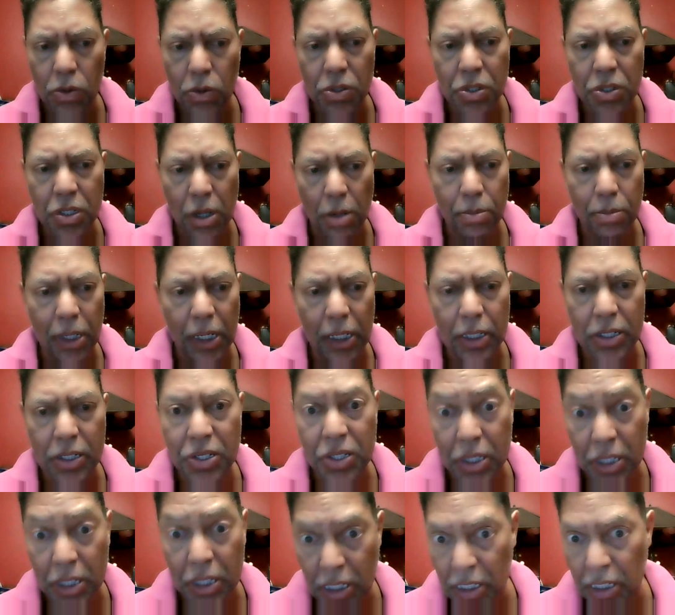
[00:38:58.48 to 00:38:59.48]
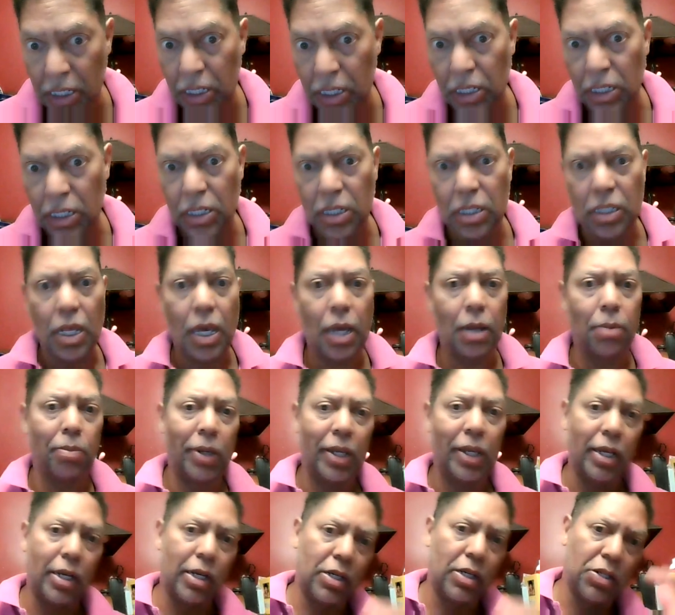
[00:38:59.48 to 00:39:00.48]
somebody seen, and that
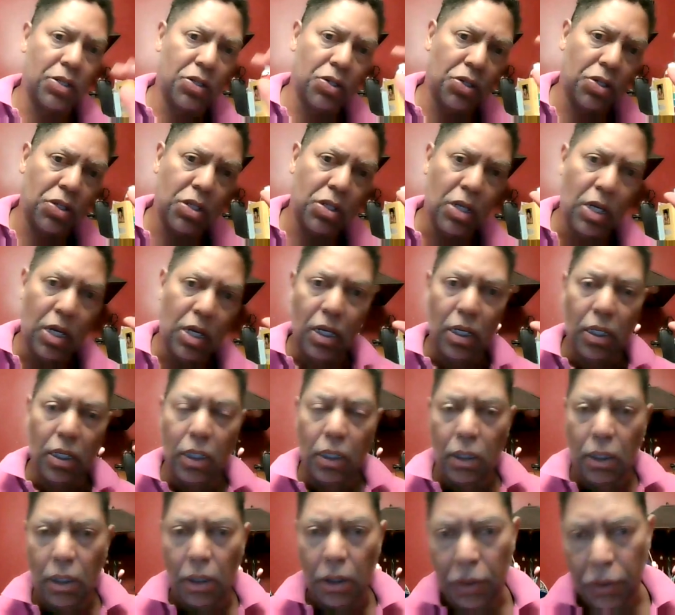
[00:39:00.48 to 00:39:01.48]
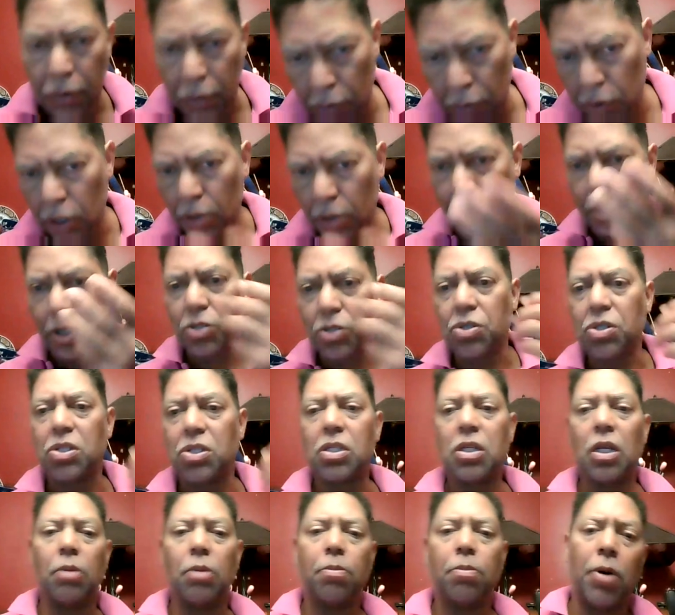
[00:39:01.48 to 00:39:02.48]
means through an
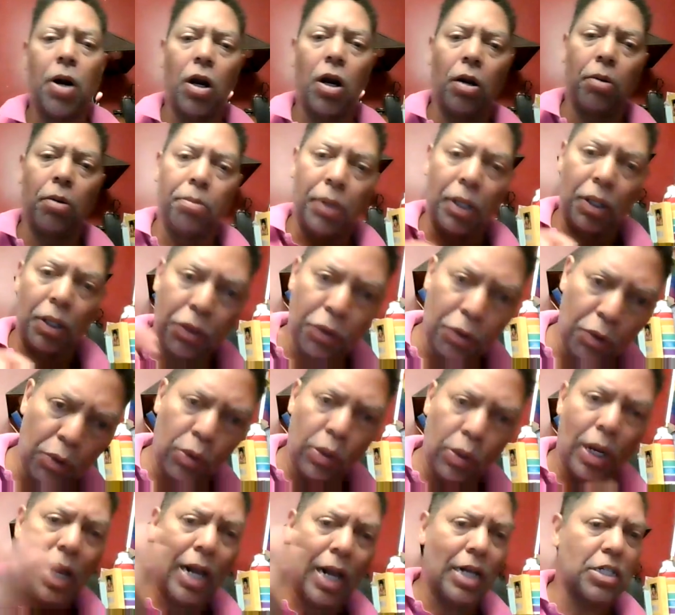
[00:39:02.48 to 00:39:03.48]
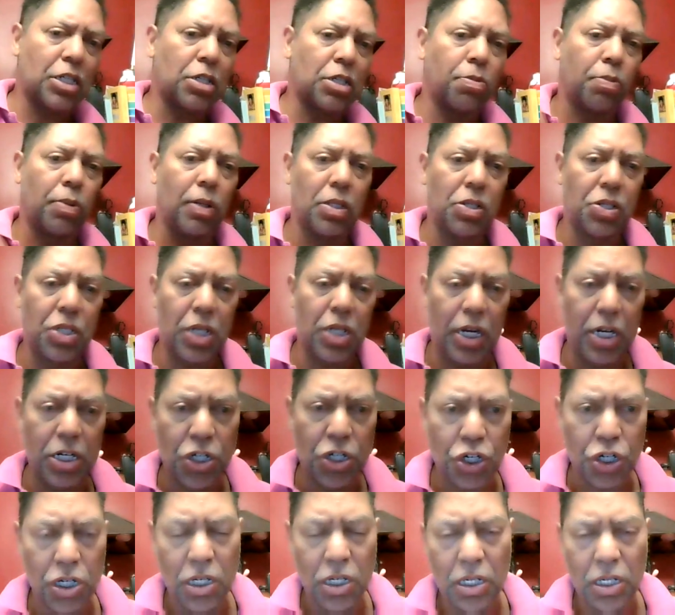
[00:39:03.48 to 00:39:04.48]
emergency department, through a
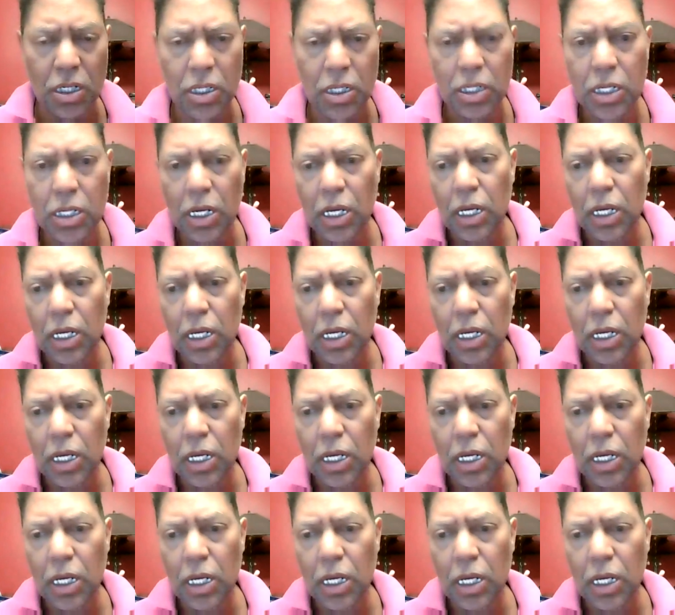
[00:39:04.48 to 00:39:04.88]
hospitalization.